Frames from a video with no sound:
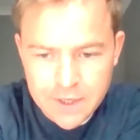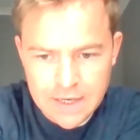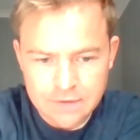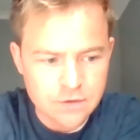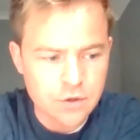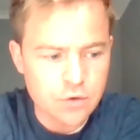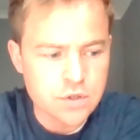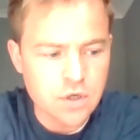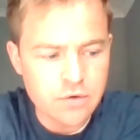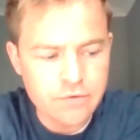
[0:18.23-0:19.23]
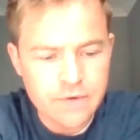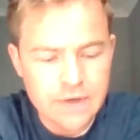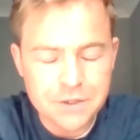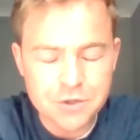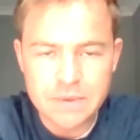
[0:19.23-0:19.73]
looking at the use
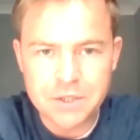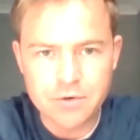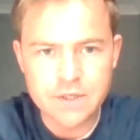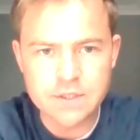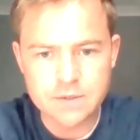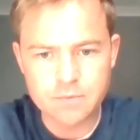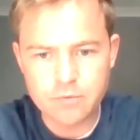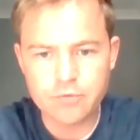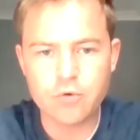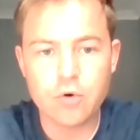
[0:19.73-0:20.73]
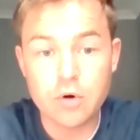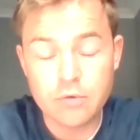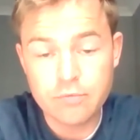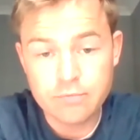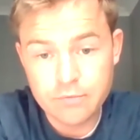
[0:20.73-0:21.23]
of intermediaries
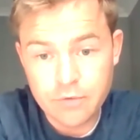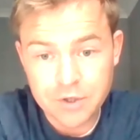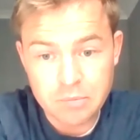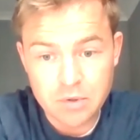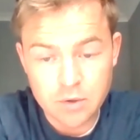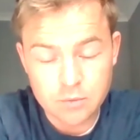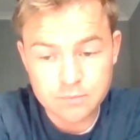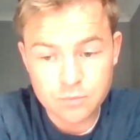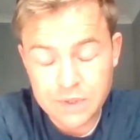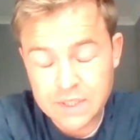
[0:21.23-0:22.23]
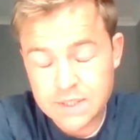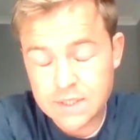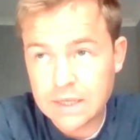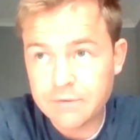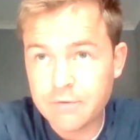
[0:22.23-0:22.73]
for
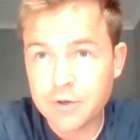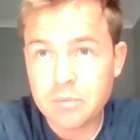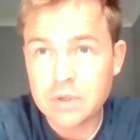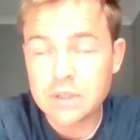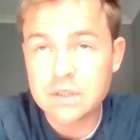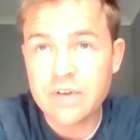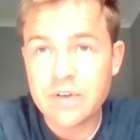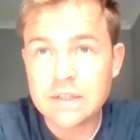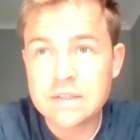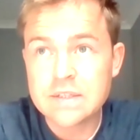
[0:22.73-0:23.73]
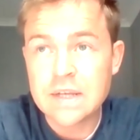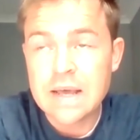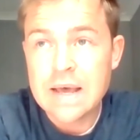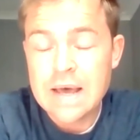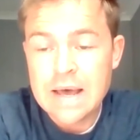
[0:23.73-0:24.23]
vulnerable witnesses and vulnerable
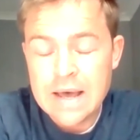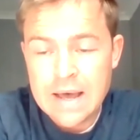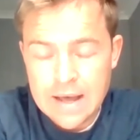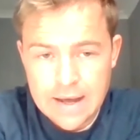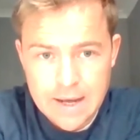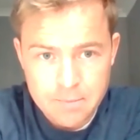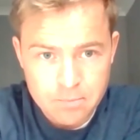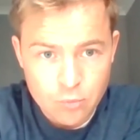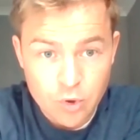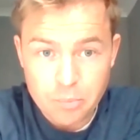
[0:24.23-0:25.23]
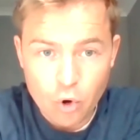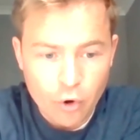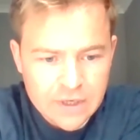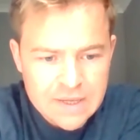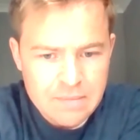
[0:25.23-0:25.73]
defendants.
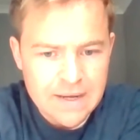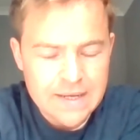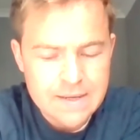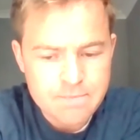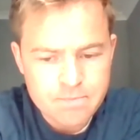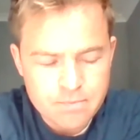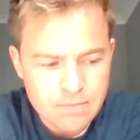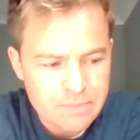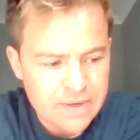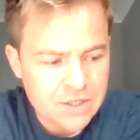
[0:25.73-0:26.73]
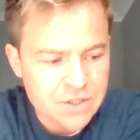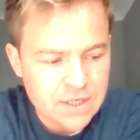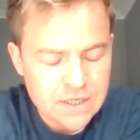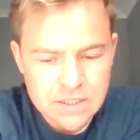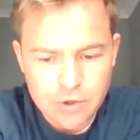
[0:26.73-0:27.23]
More broadly, my
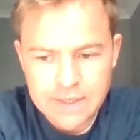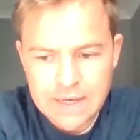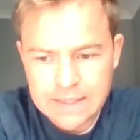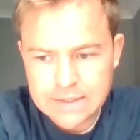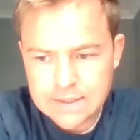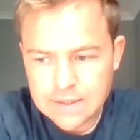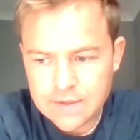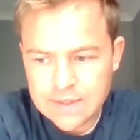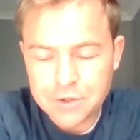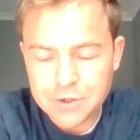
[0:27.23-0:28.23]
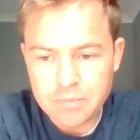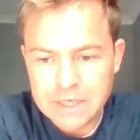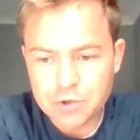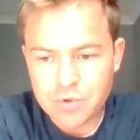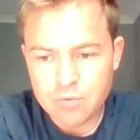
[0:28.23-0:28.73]
PhD is looking at
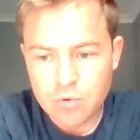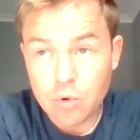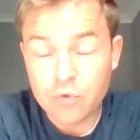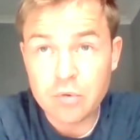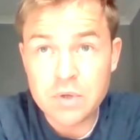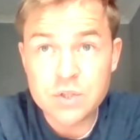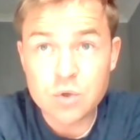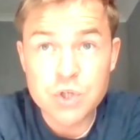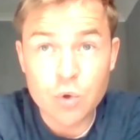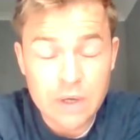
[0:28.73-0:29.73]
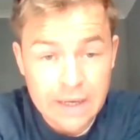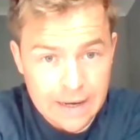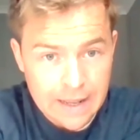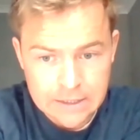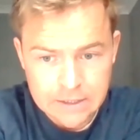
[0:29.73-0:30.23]
the intermediary role from
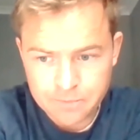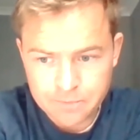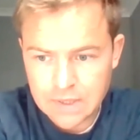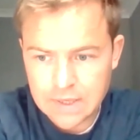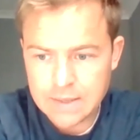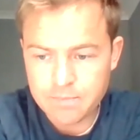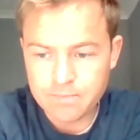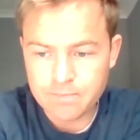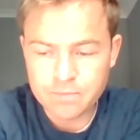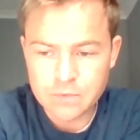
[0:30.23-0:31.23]
a socio-legal angle,